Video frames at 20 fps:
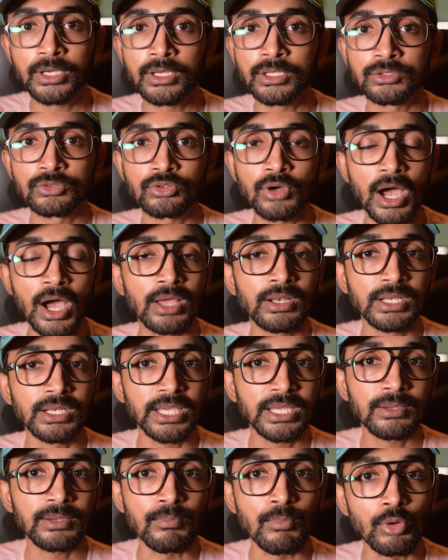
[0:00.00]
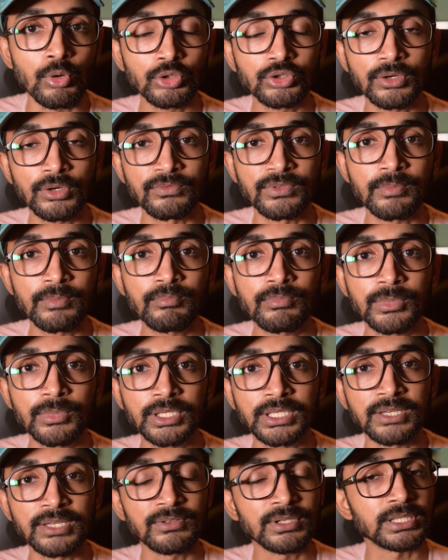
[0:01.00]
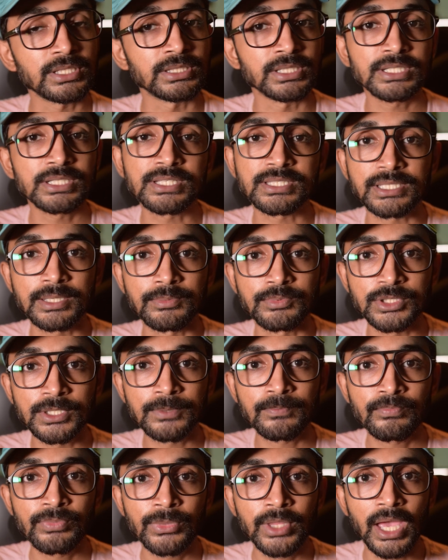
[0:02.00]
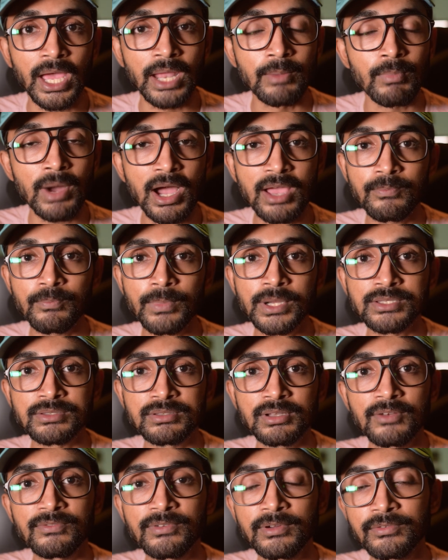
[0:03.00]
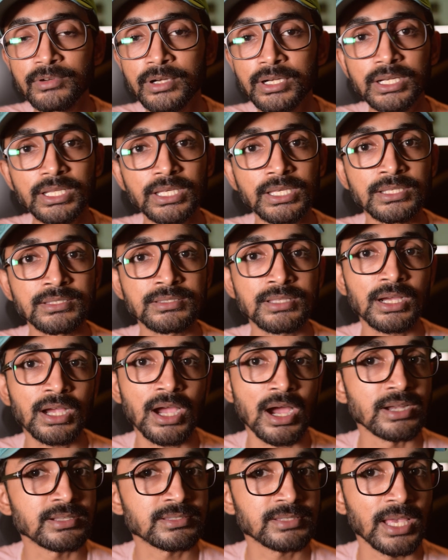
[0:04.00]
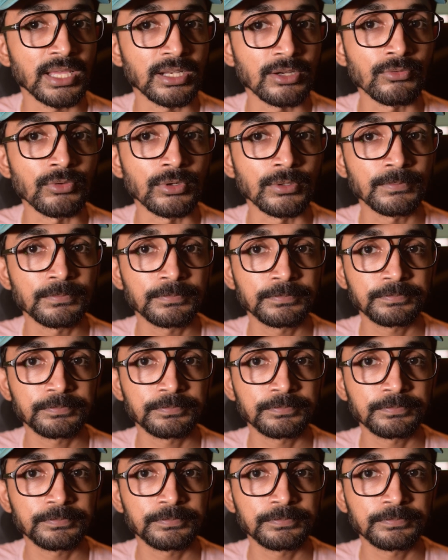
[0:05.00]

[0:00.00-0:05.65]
So I'll link both of them given in the description, and my personal favorite is the car scanner one.